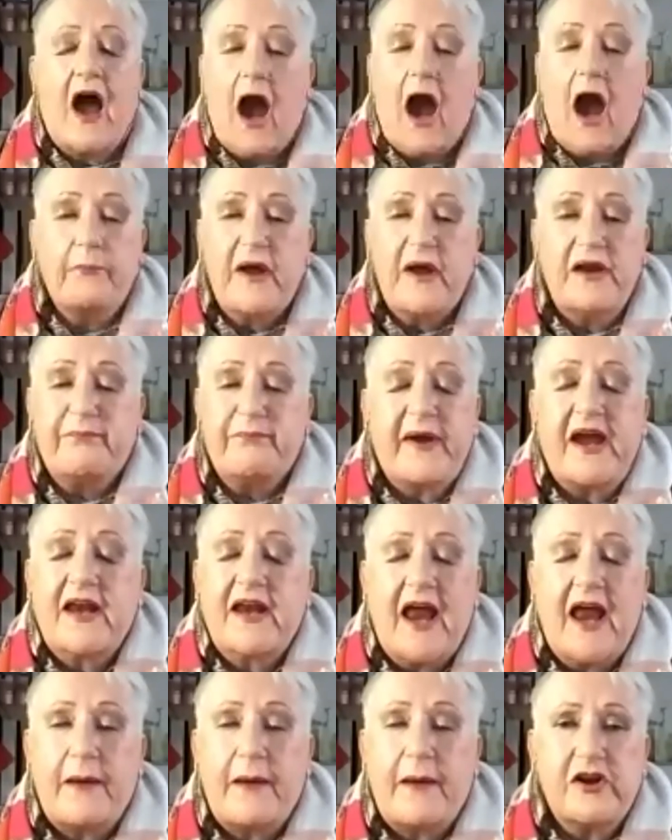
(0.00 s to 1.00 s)
that's them. Absolutely I,
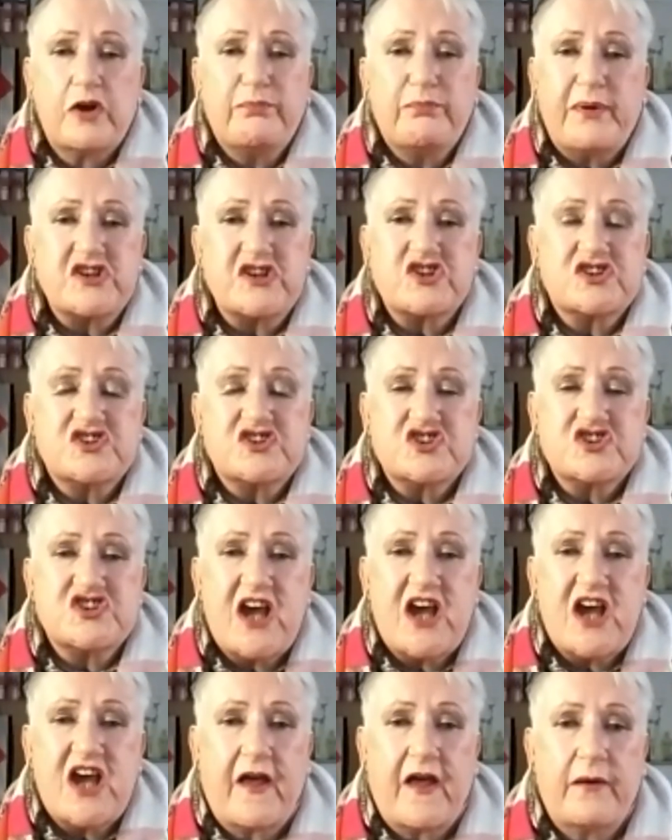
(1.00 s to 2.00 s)
important. I, it'd be an
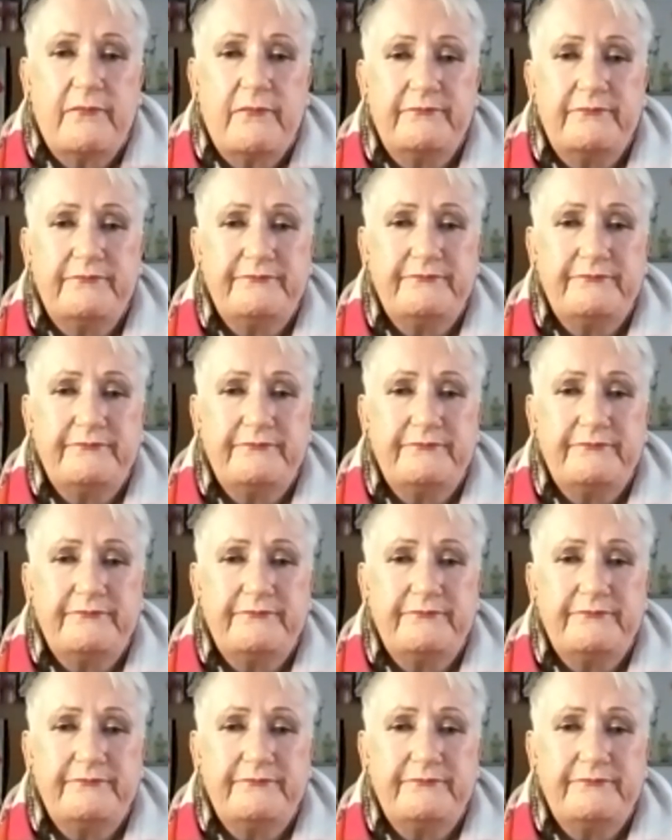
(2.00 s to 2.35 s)
absolute pleasure to